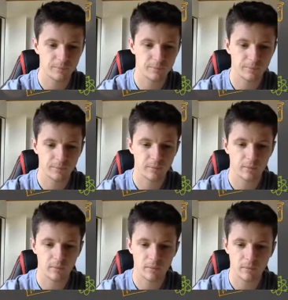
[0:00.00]

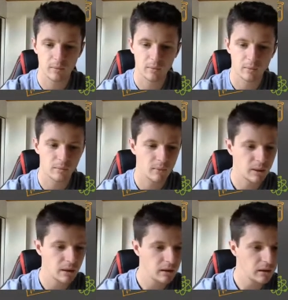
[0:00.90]

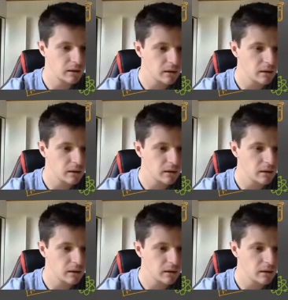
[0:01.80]
(no one is talking)